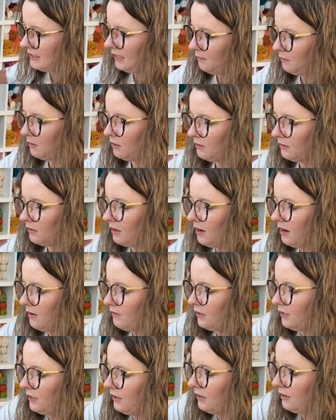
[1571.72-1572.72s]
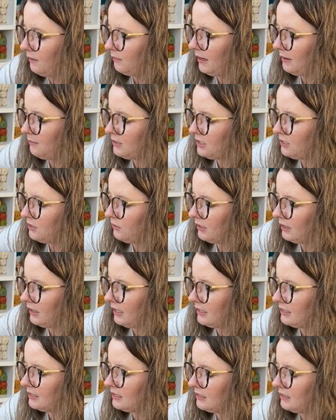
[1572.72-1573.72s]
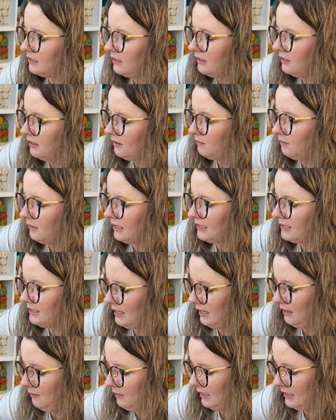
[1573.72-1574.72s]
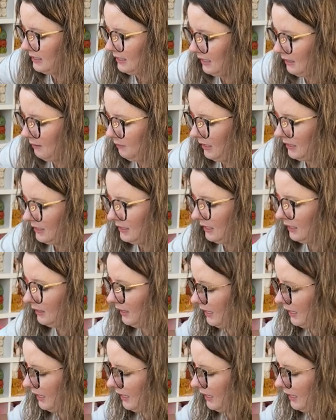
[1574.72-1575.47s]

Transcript: I'm going to cover, but I'm just doing this. Mixing and mixing and mixing. And then